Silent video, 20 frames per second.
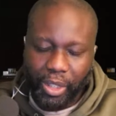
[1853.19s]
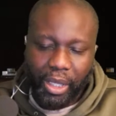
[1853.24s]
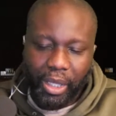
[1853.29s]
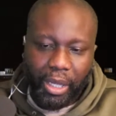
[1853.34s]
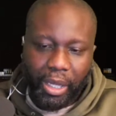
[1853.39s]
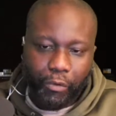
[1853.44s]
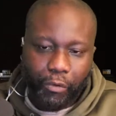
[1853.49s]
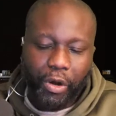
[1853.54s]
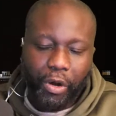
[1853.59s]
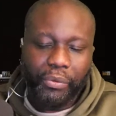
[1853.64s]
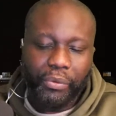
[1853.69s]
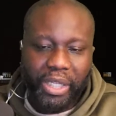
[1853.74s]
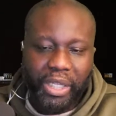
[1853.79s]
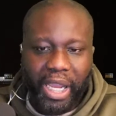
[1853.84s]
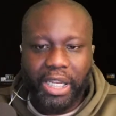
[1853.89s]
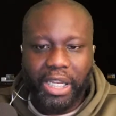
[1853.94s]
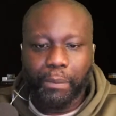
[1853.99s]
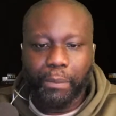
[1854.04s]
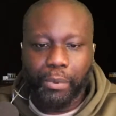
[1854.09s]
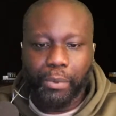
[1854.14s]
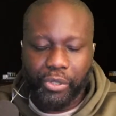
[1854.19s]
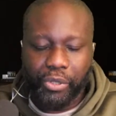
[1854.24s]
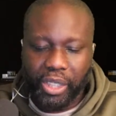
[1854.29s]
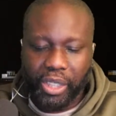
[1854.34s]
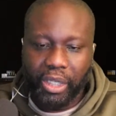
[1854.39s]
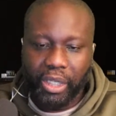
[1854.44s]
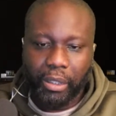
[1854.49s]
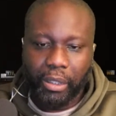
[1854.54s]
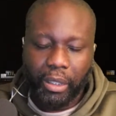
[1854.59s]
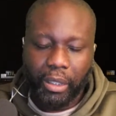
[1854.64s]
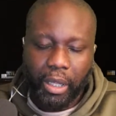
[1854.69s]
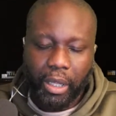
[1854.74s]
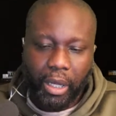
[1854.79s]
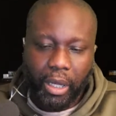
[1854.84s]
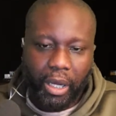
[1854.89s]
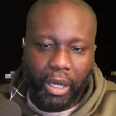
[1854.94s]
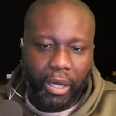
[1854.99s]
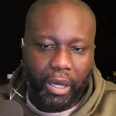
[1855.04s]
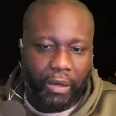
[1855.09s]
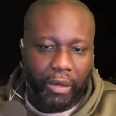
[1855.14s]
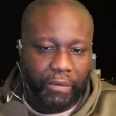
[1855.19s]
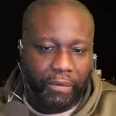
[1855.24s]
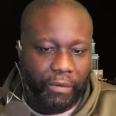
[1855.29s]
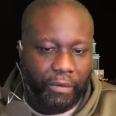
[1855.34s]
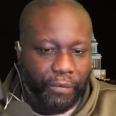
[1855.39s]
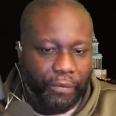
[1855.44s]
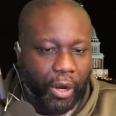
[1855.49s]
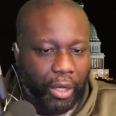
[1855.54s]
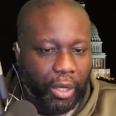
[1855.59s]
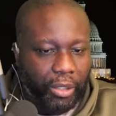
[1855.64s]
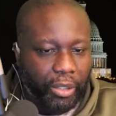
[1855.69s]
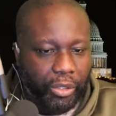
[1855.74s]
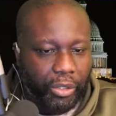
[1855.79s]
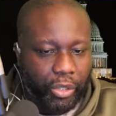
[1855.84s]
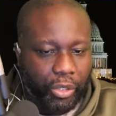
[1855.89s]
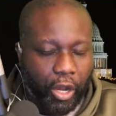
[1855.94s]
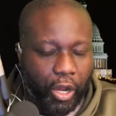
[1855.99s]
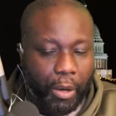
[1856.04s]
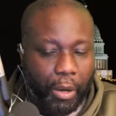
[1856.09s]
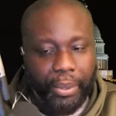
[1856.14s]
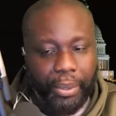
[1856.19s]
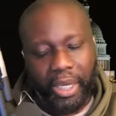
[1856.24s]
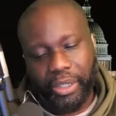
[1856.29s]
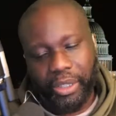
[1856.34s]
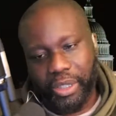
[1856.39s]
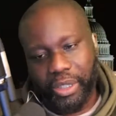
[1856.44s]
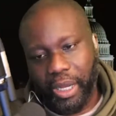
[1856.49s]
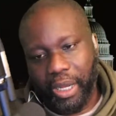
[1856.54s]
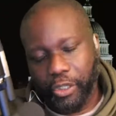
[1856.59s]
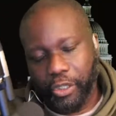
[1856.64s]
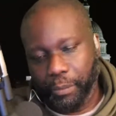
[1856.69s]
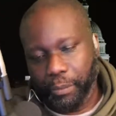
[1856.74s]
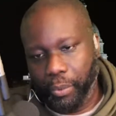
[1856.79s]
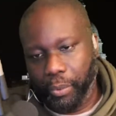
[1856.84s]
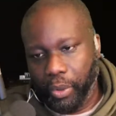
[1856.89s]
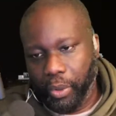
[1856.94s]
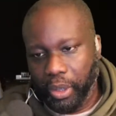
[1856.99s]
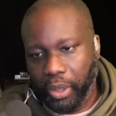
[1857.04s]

roughly eighty percent of the fathers are paying child support.